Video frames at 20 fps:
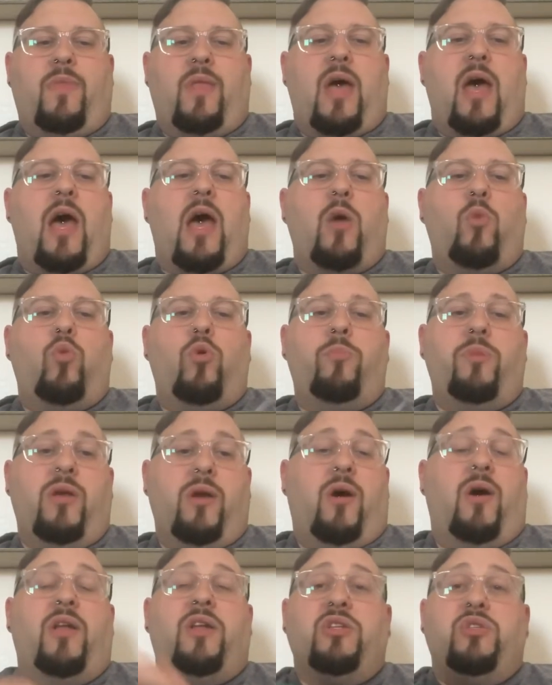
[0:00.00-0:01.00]
I will be
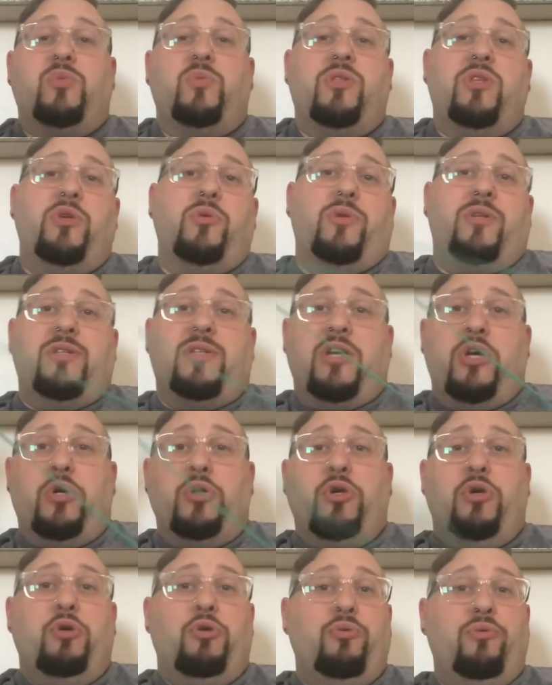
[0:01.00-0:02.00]
honest with you and tell
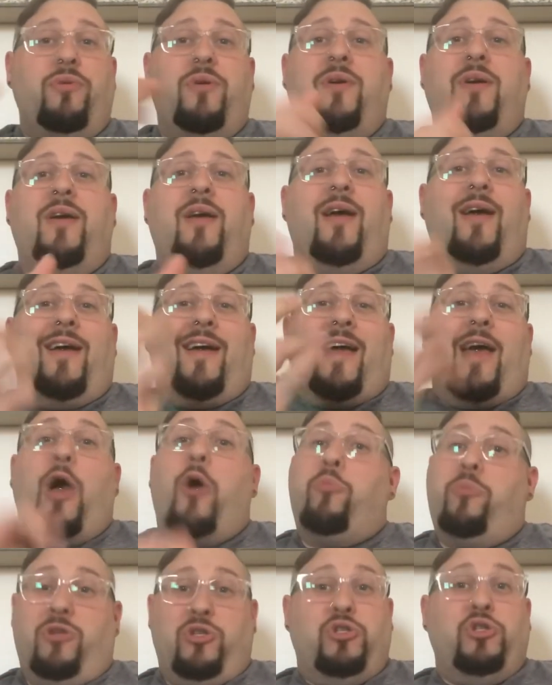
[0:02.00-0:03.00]
you how
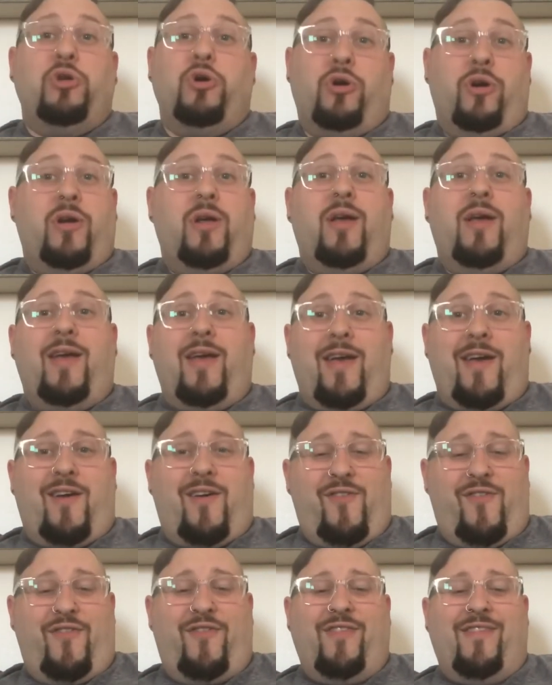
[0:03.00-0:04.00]
much yarn I
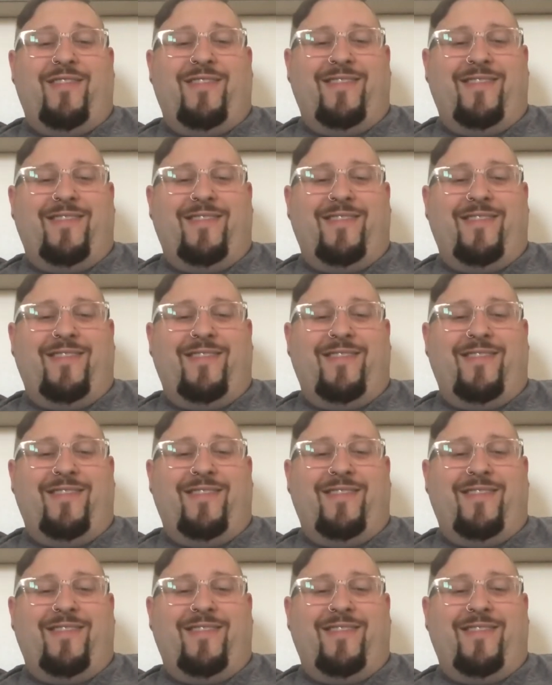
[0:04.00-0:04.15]
have.